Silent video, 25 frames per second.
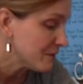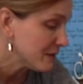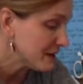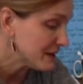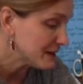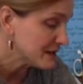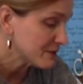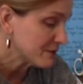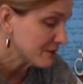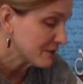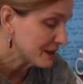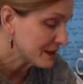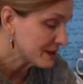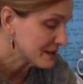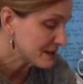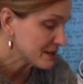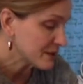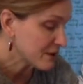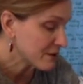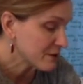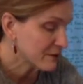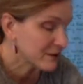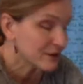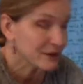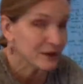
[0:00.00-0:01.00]
these friends
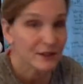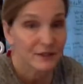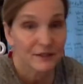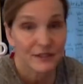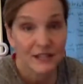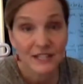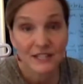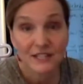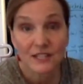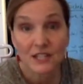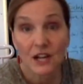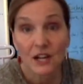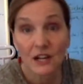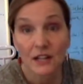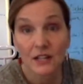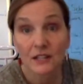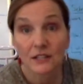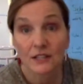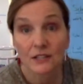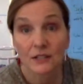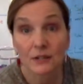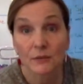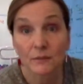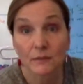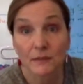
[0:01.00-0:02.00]
over and talk a
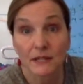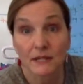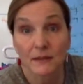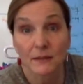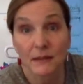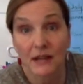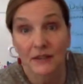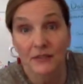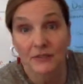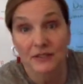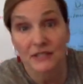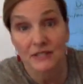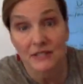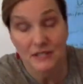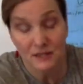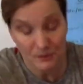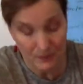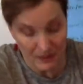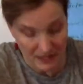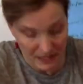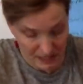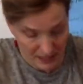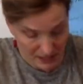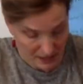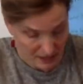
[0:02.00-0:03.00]
little bit about this
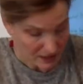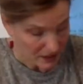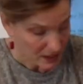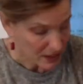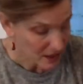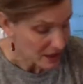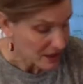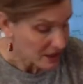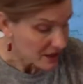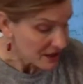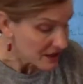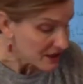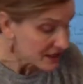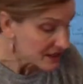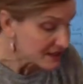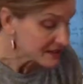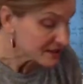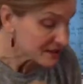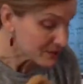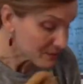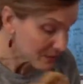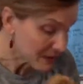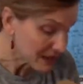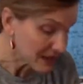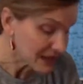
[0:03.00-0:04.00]
week.
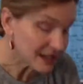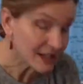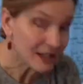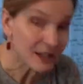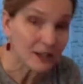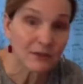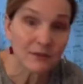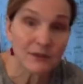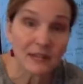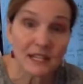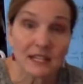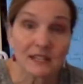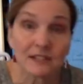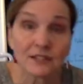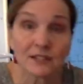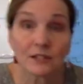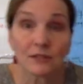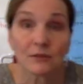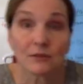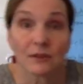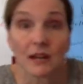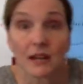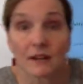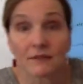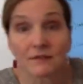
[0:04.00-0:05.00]
This week you get
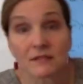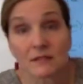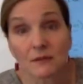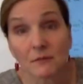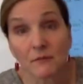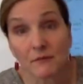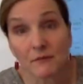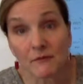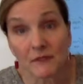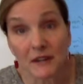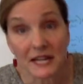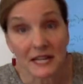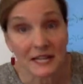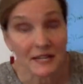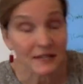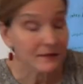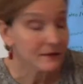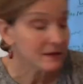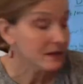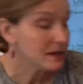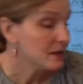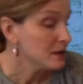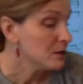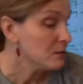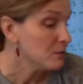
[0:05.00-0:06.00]
to have some
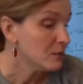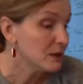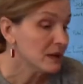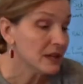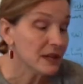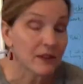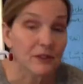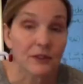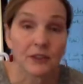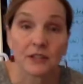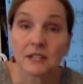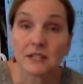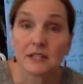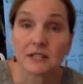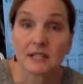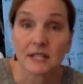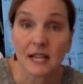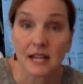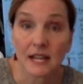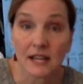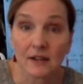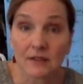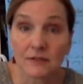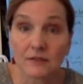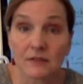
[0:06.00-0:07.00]
fun with
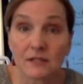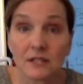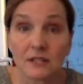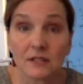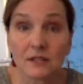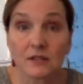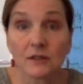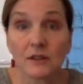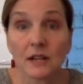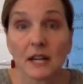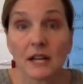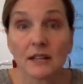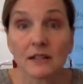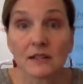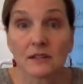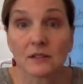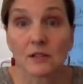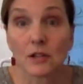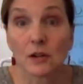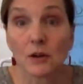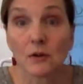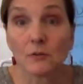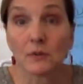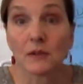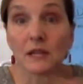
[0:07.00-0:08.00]
sounds. And you guys
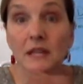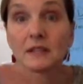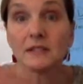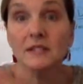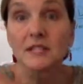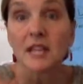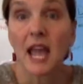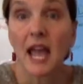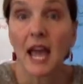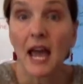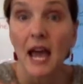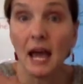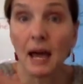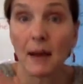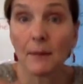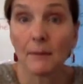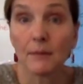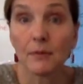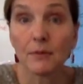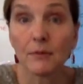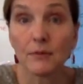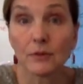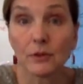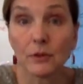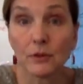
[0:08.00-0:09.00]
know we tap
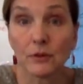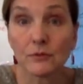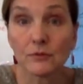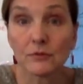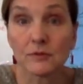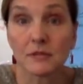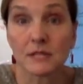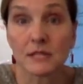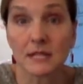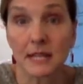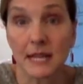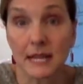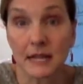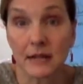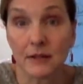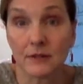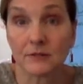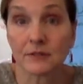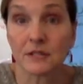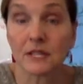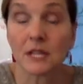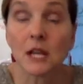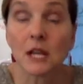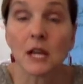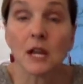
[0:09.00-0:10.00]
those
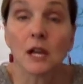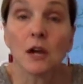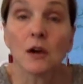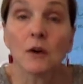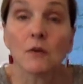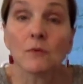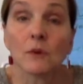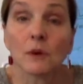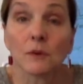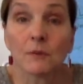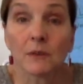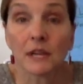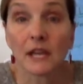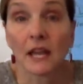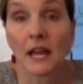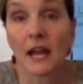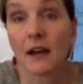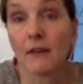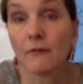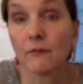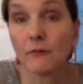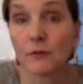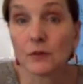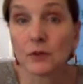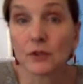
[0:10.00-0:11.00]
sounds. When we
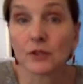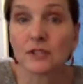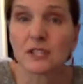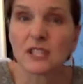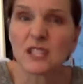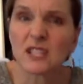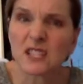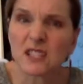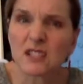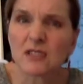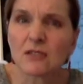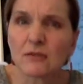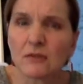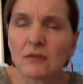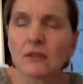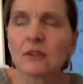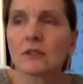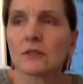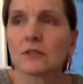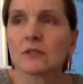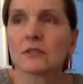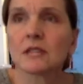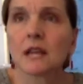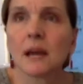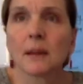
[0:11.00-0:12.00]
have words, let's do a
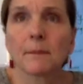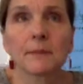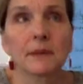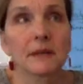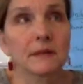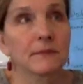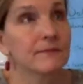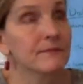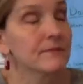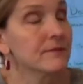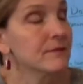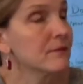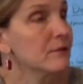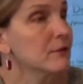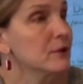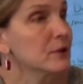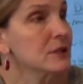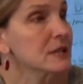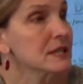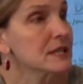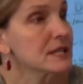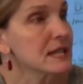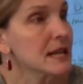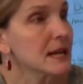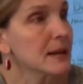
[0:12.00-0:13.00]
little tapping. For
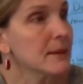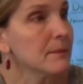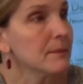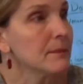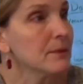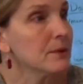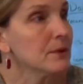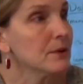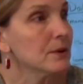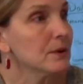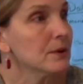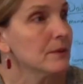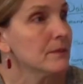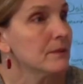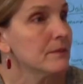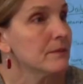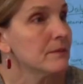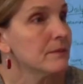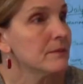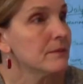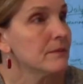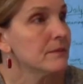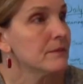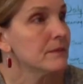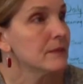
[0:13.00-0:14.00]
example,
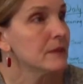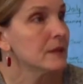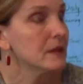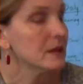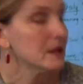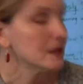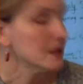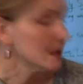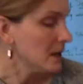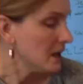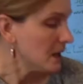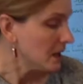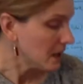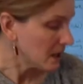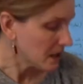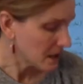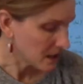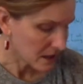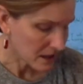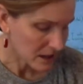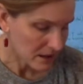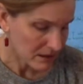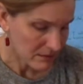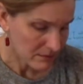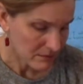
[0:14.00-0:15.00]

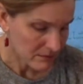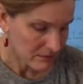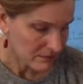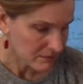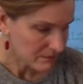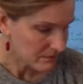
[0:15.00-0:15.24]
hen.